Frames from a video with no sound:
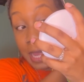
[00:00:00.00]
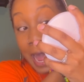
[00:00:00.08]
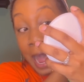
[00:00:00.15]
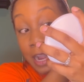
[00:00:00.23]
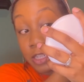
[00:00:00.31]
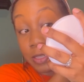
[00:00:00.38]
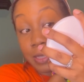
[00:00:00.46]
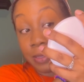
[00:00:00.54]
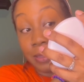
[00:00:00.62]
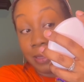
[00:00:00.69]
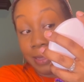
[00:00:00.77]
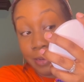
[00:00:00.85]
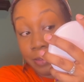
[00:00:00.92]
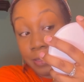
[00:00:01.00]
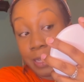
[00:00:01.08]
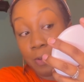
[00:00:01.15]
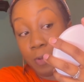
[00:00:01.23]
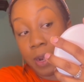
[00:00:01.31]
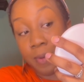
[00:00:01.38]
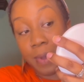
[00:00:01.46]
actually literally
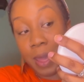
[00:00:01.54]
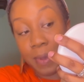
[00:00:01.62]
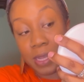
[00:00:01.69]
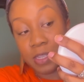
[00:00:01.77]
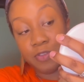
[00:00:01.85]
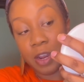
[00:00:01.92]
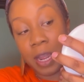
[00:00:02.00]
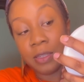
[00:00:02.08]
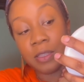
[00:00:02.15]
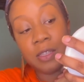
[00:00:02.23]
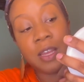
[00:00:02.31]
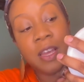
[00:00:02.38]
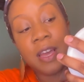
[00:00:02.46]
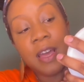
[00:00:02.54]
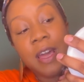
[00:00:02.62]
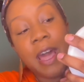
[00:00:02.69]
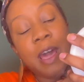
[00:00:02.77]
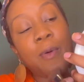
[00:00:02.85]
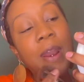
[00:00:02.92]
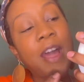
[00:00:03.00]
one of my best friends.
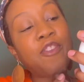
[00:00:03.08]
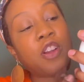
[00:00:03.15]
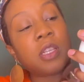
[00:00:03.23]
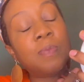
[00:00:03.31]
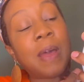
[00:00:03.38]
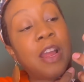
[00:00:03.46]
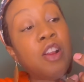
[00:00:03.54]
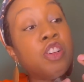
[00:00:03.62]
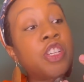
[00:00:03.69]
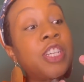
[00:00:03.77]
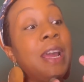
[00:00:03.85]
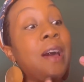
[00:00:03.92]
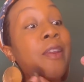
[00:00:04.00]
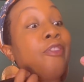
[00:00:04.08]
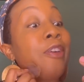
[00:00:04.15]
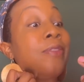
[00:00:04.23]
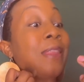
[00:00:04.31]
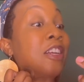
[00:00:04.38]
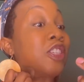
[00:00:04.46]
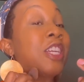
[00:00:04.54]
And when I first met her, she had a friend
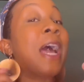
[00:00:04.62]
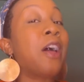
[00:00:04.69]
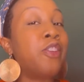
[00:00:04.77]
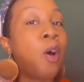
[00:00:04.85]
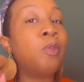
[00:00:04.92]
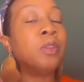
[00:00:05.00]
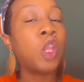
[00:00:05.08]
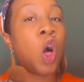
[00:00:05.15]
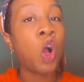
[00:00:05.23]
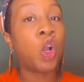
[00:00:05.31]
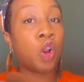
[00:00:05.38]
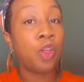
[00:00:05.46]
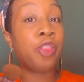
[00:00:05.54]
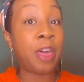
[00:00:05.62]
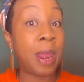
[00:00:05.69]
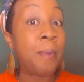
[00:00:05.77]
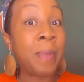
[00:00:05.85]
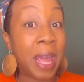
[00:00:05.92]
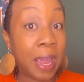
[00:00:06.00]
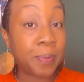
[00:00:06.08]
that she had known longer than
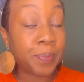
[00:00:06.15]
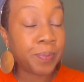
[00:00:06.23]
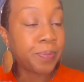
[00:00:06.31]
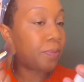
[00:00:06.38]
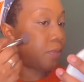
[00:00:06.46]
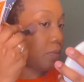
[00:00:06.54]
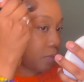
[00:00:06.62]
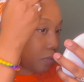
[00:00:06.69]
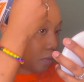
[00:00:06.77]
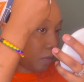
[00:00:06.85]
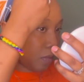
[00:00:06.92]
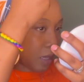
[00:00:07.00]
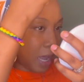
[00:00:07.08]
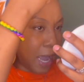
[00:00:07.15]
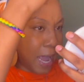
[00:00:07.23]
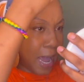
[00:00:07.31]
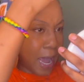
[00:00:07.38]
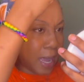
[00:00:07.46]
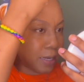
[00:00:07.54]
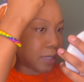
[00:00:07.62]
me.
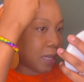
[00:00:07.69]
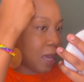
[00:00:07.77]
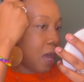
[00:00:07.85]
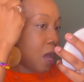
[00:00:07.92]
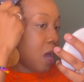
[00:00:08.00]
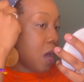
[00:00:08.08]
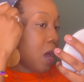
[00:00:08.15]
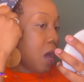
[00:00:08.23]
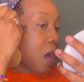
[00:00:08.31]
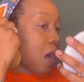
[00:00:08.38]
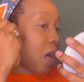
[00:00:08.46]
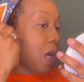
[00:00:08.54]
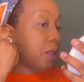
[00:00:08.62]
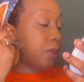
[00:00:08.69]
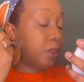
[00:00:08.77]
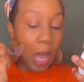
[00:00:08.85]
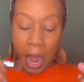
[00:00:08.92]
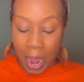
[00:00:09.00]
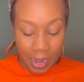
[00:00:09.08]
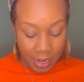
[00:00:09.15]
And
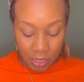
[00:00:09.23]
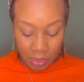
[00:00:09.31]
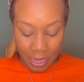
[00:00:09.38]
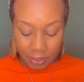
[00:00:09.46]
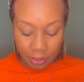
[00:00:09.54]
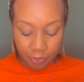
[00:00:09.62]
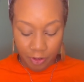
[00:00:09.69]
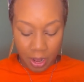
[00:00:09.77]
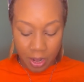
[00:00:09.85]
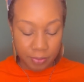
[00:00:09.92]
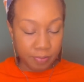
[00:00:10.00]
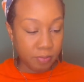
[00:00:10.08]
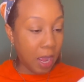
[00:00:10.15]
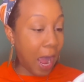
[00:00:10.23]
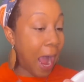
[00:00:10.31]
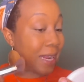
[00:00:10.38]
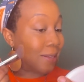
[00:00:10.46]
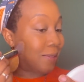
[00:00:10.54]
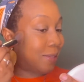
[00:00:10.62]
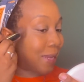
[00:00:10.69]
I didn't like the friend. I
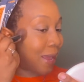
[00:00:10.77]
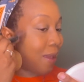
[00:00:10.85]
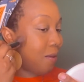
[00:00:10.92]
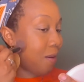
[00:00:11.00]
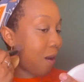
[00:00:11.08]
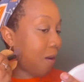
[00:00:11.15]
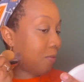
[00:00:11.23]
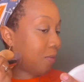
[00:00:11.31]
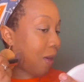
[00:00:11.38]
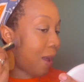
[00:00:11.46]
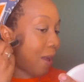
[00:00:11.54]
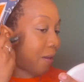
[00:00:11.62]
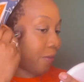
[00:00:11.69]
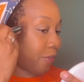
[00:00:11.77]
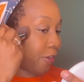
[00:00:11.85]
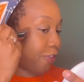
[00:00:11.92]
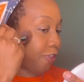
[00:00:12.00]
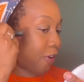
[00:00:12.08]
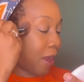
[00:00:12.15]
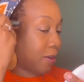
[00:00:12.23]
did not like the
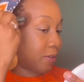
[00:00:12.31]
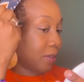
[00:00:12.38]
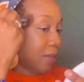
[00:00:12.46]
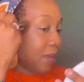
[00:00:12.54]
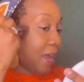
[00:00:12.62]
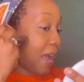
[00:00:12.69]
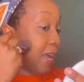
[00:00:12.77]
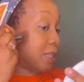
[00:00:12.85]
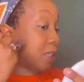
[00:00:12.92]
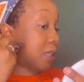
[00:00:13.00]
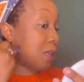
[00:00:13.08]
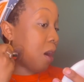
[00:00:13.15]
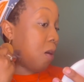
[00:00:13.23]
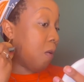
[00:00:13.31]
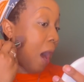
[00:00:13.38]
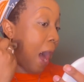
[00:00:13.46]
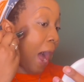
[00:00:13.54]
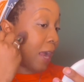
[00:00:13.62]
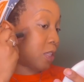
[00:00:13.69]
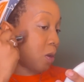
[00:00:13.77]
friend. And so
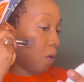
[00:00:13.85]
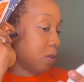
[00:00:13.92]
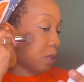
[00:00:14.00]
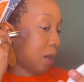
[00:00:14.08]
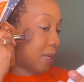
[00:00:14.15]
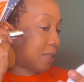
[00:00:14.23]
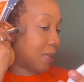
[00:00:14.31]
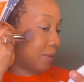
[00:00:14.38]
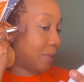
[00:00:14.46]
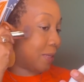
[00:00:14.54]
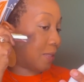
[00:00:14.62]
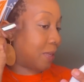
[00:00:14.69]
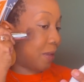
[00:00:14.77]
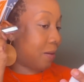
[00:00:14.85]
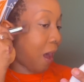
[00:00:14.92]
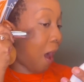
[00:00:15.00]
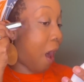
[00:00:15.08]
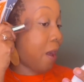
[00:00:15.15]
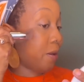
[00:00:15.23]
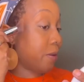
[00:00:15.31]
I told her, I said, listen,
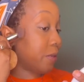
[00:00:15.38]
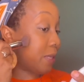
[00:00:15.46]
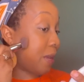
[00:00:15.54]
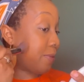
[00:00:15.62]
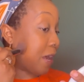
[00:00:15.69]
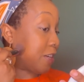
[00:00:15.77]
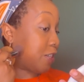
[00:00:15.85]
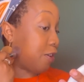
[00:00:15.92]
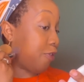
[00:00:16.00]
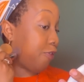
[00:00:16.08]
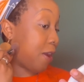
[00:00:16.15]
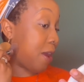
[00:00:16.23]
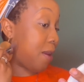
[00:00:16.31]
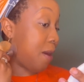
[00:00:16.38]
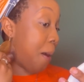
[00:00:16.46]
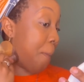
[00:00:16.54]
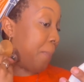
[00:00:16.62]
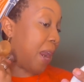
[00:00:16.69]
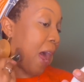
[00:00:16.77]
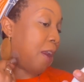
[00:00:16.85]
I understand that's your friend,
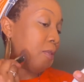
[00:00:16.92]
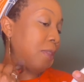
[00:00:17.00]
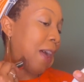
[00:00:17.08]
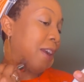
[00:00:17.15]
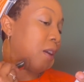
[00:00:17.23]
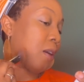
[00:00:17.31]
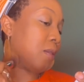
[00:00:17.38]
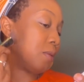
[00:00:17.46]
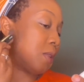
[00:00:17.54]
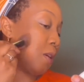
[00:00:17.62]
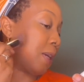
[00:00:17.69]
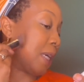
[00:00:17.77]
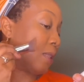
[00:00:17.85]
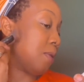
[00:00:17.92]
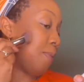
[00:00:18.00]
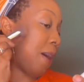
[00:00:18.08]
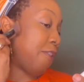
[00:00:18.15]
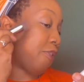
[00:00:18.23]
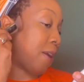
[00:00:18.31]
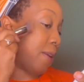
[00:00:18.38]
but I don't like her. So guess what my
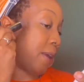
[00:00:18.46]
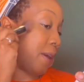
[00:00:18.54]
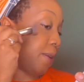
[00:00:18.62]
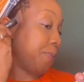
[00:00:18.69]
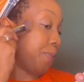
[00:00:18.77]
friend did?